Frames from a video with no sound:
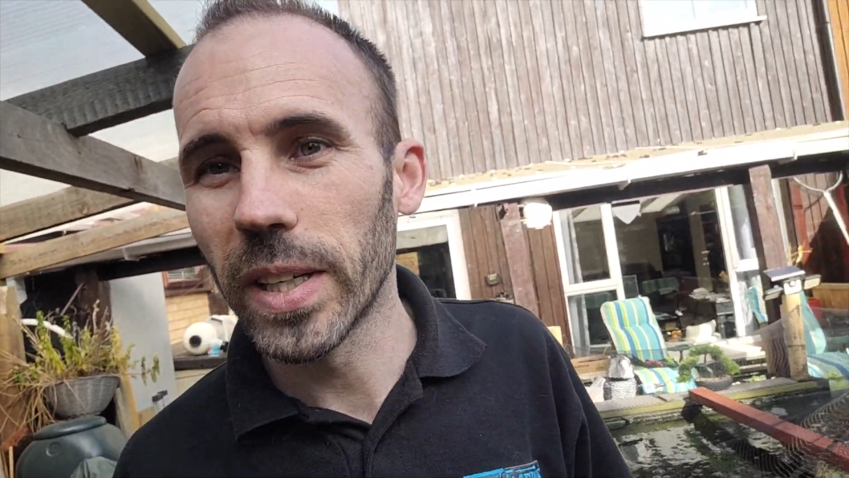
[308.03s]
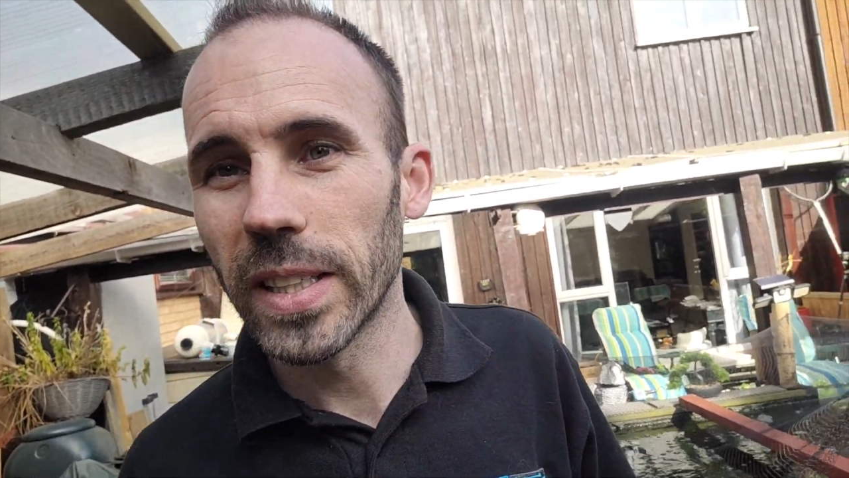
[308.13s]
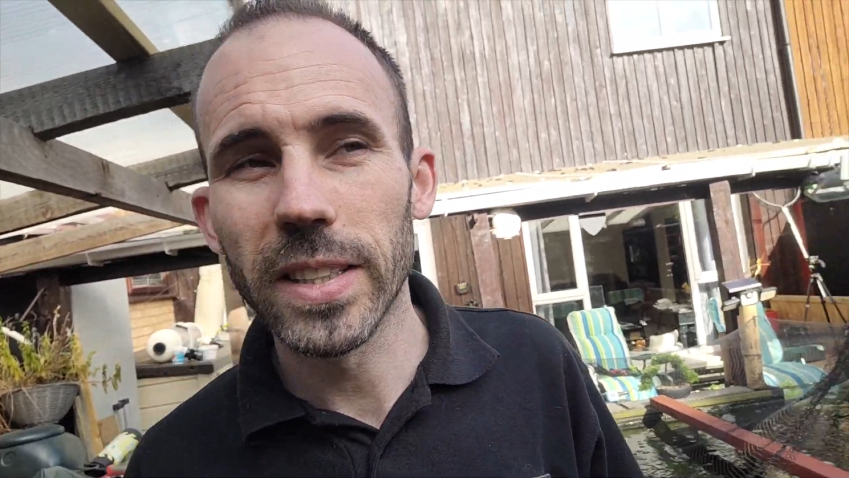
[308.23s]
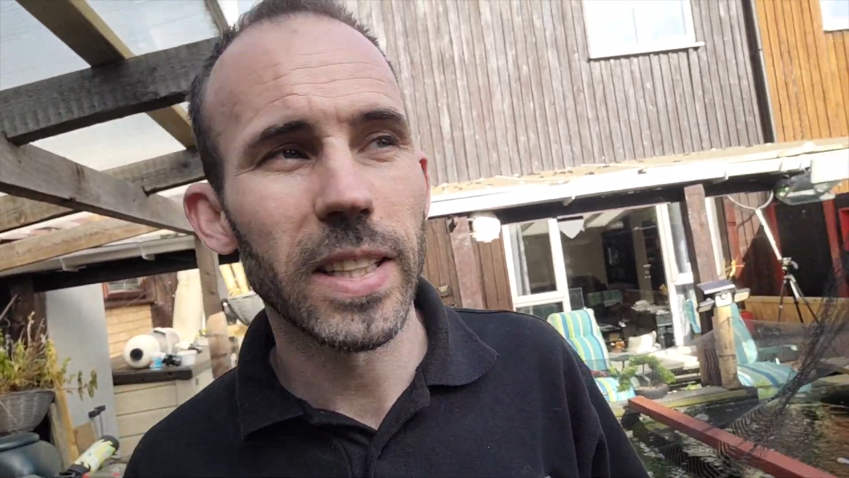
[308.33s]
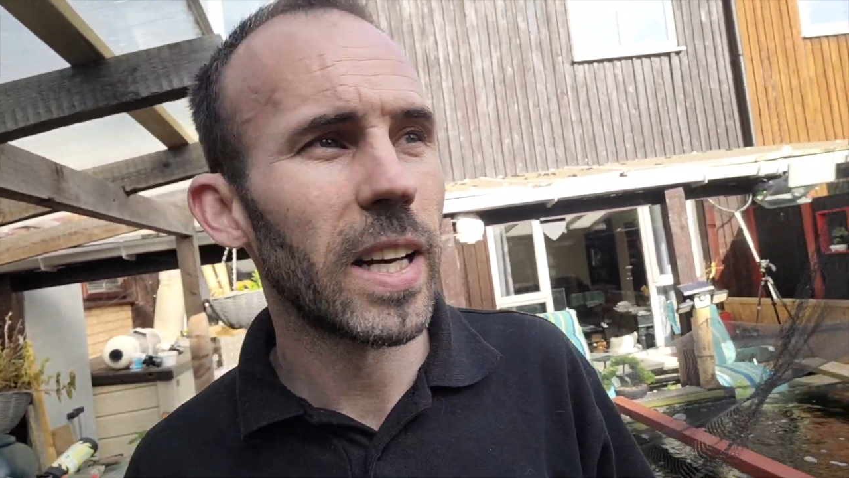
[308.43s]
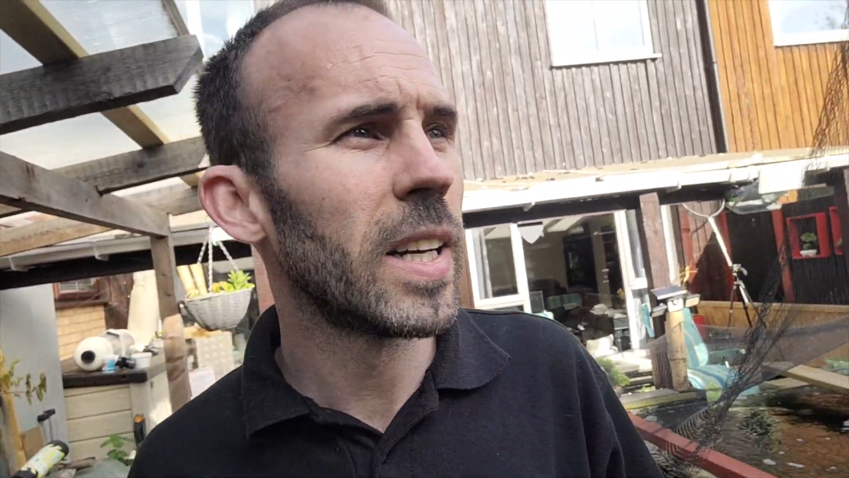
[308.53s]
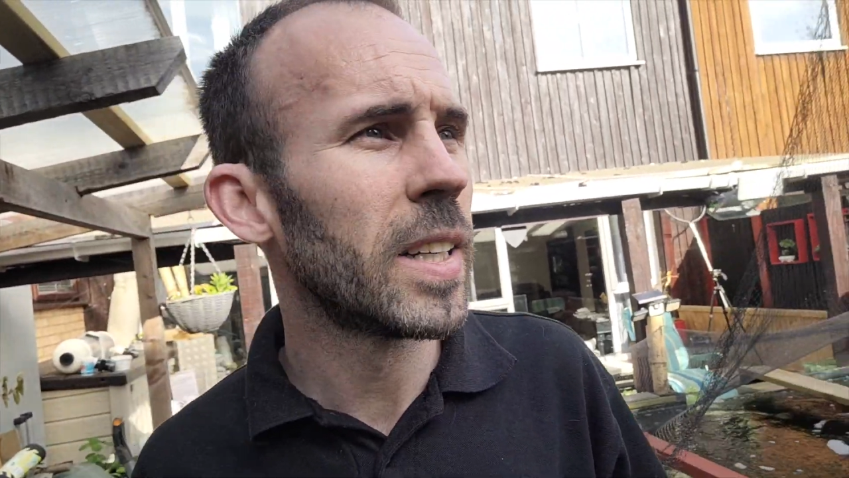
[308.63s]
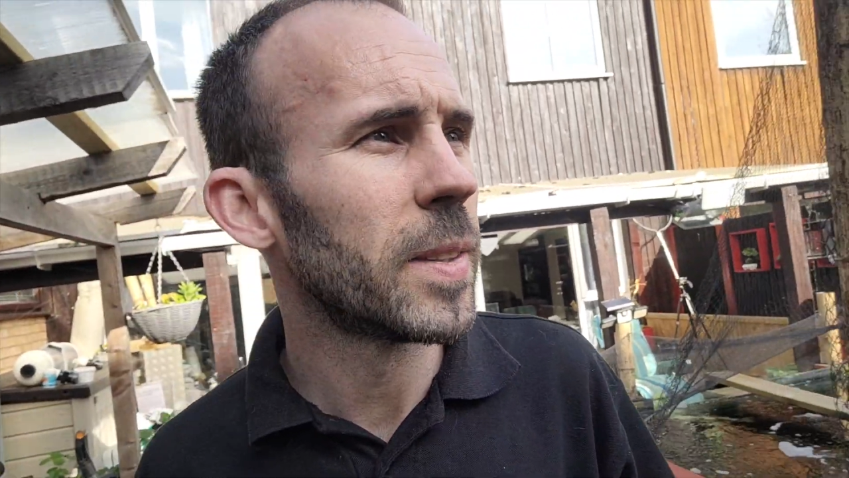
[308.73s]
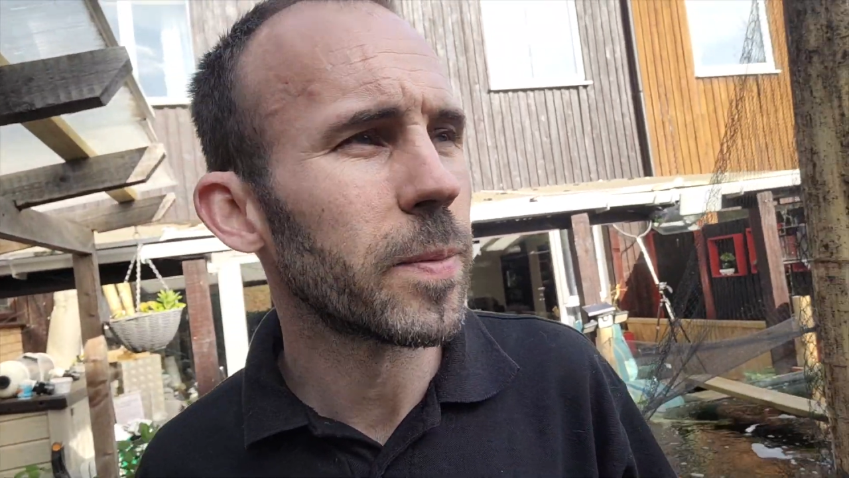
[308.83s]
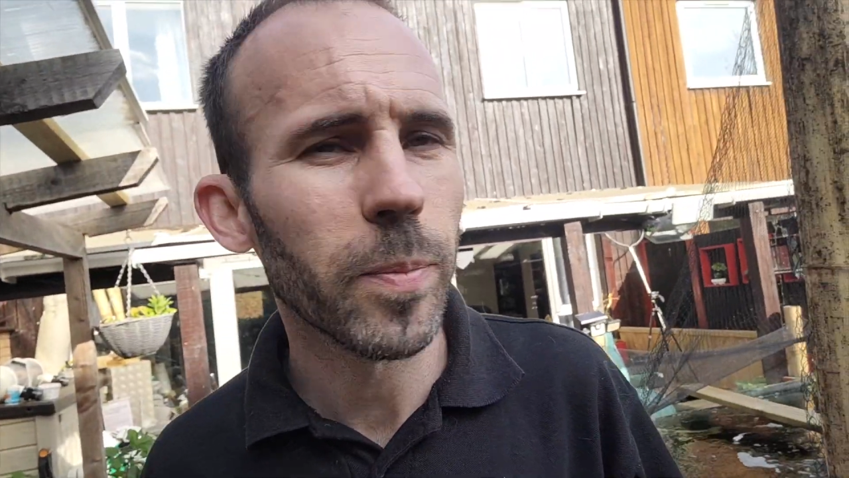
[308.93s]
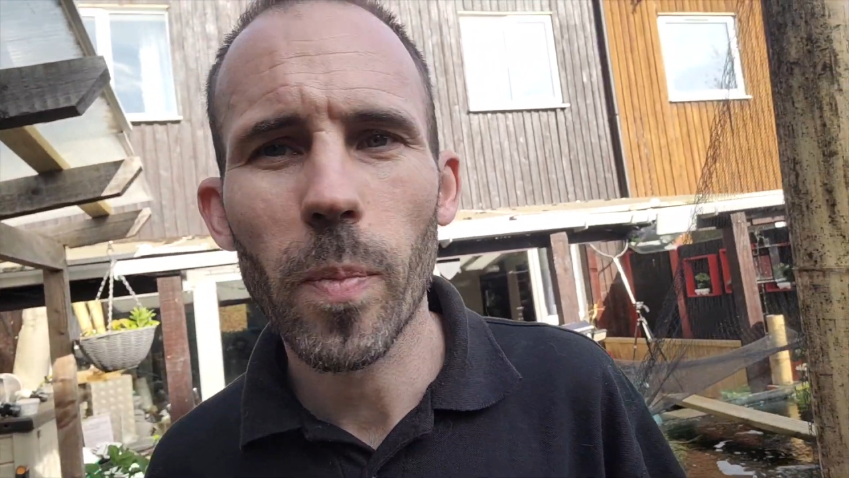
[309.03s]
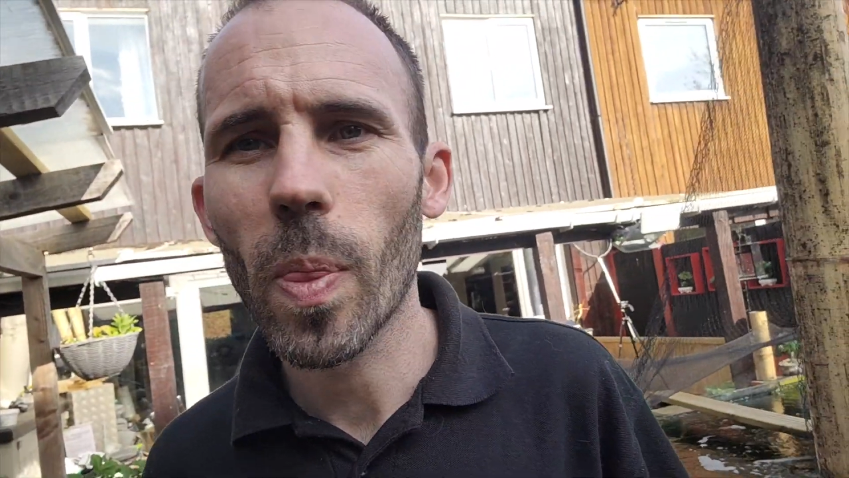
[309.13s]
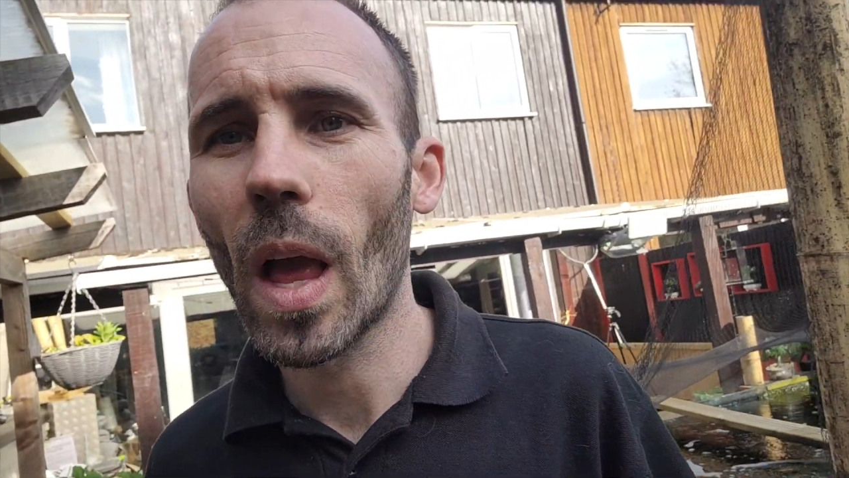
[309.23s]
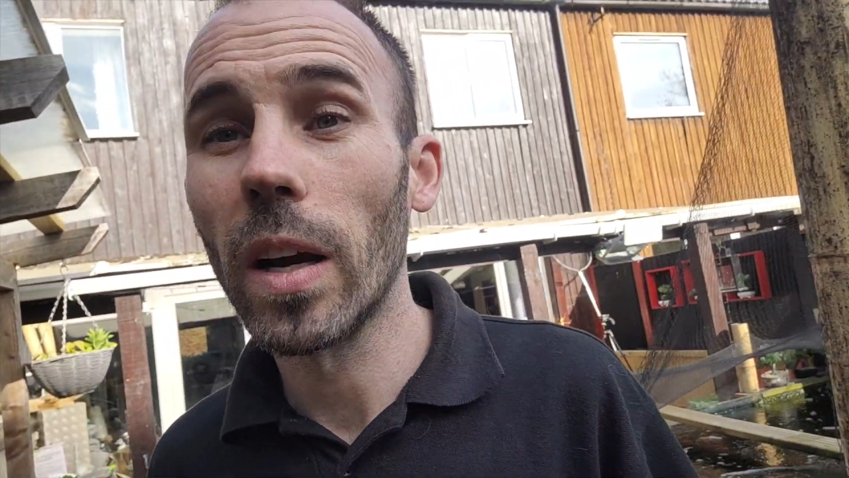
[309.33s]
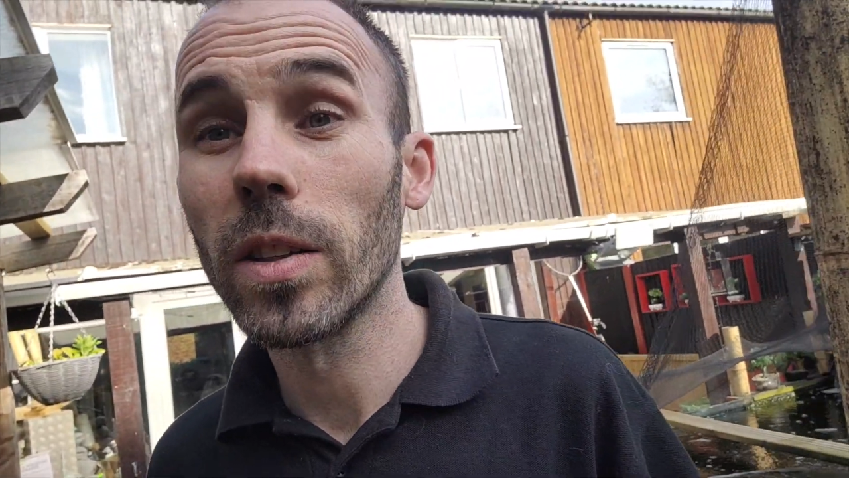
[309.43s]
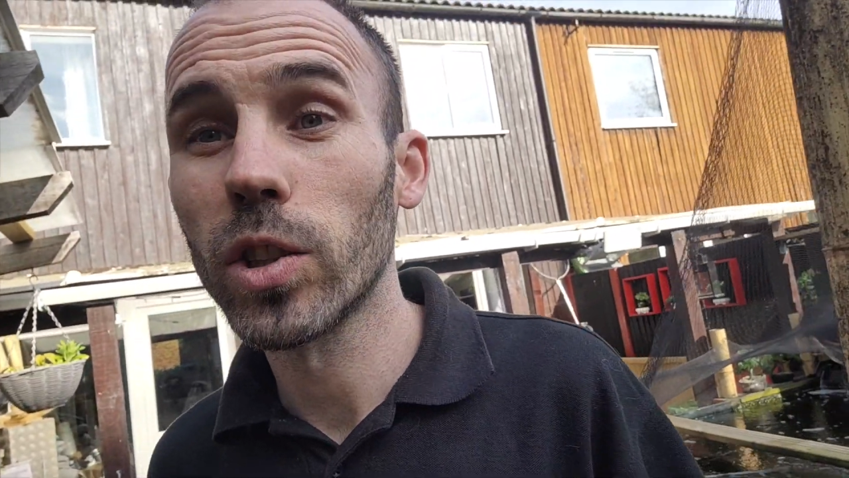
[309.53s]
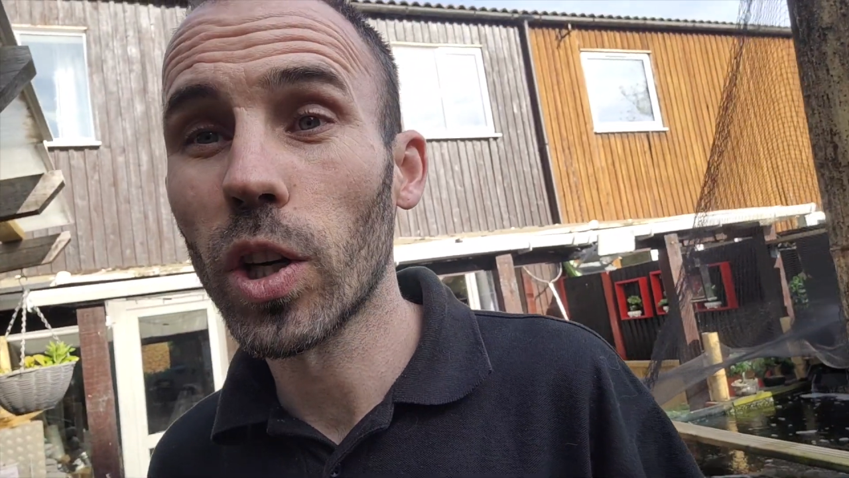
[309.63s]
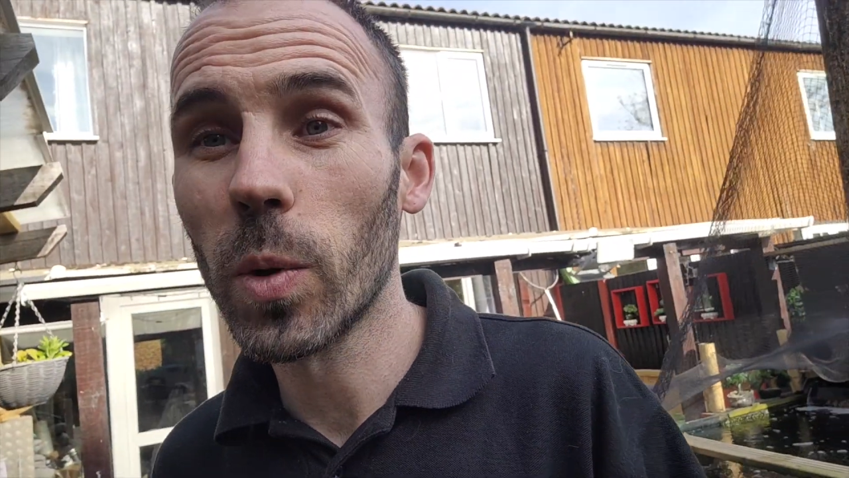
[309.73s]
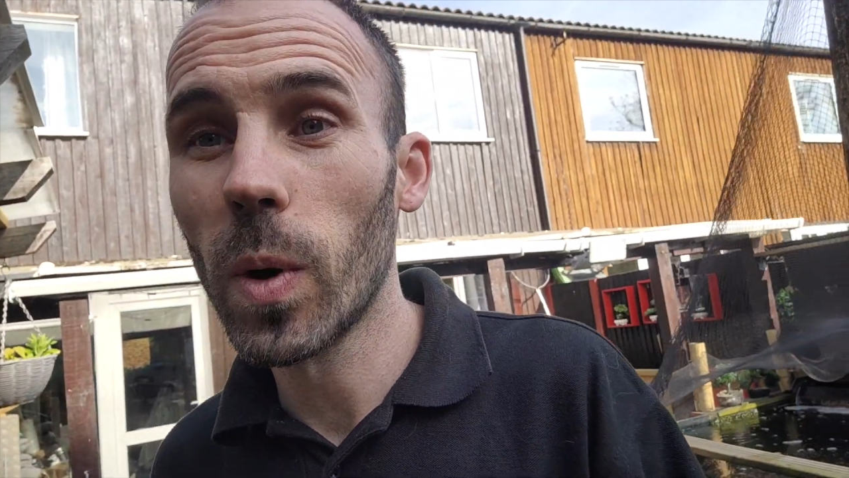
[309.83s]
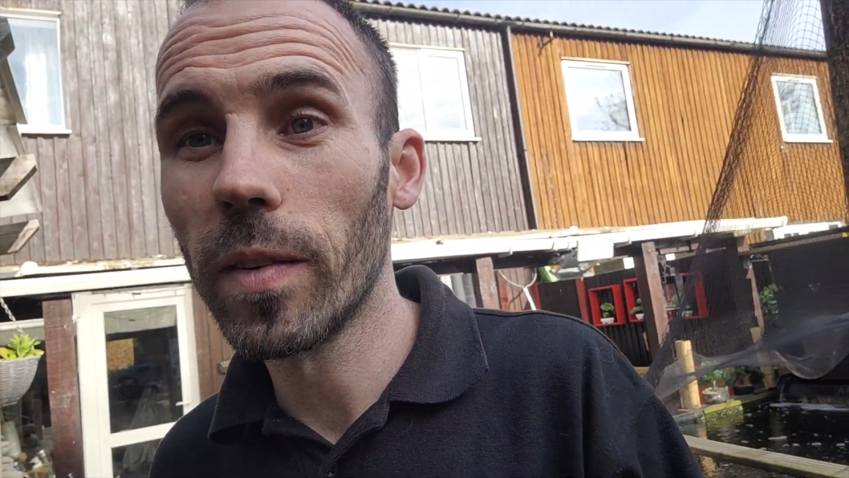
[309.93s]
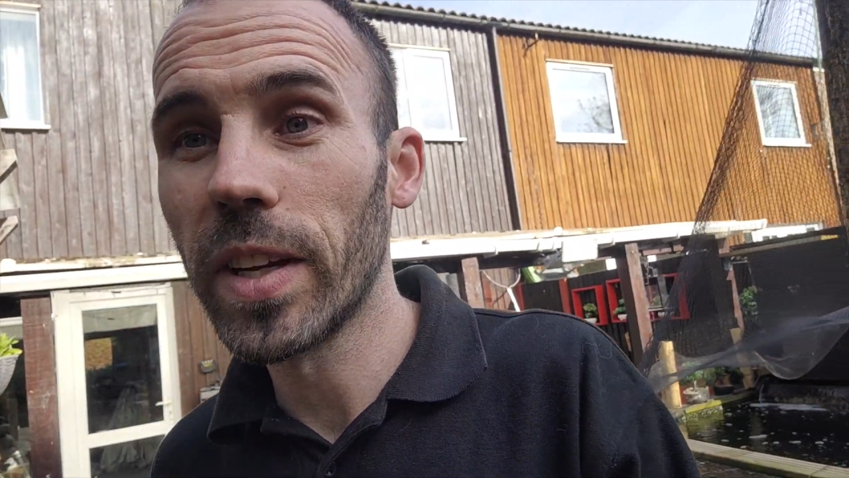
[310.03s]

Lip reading: and show you what I've